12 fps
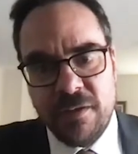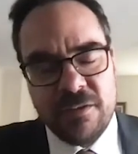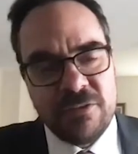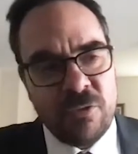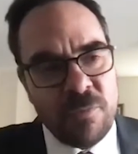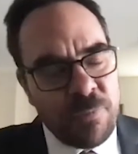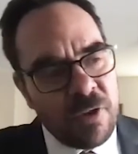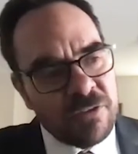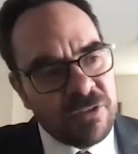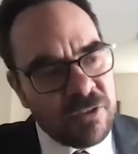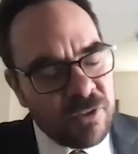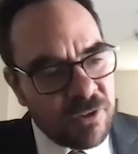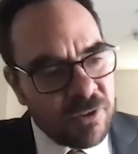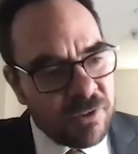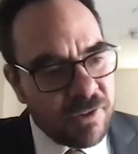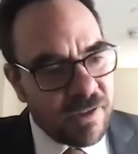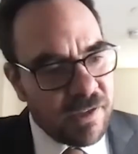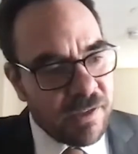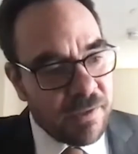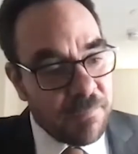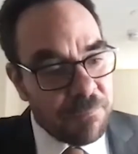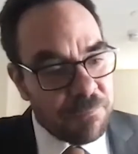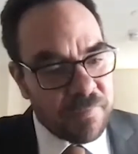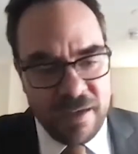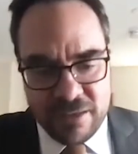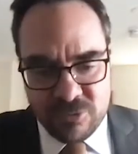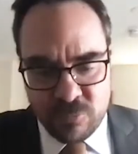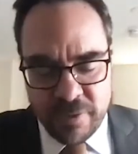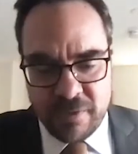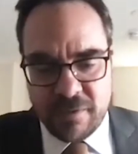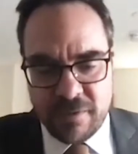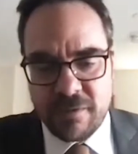So the prosecutor last week